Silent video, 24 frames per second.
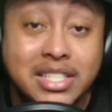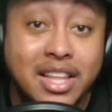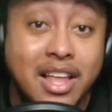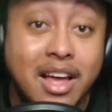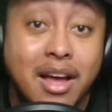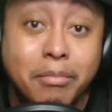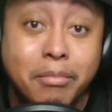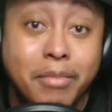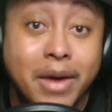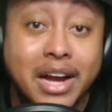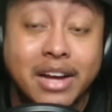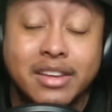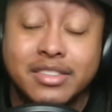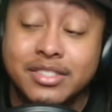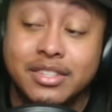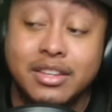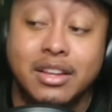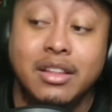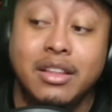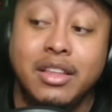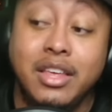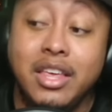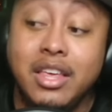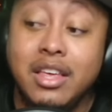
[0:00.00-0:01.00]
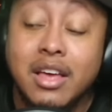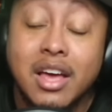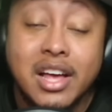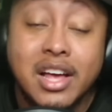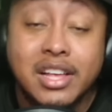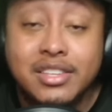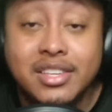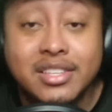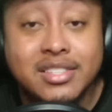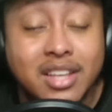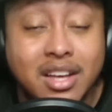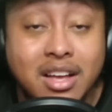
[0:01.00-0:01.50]
linebackers in the league
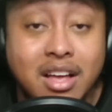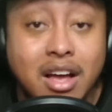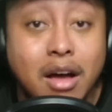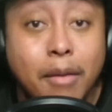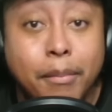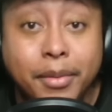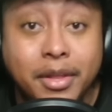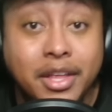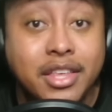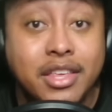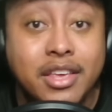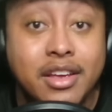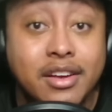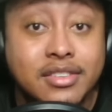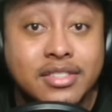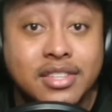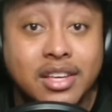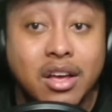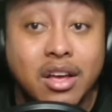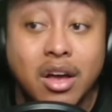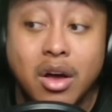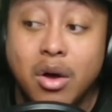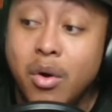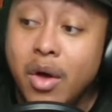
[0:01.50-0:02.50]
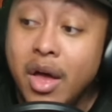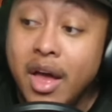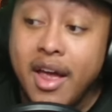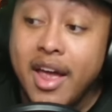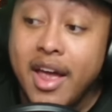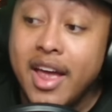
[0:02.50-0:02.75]
just a couple of years ago,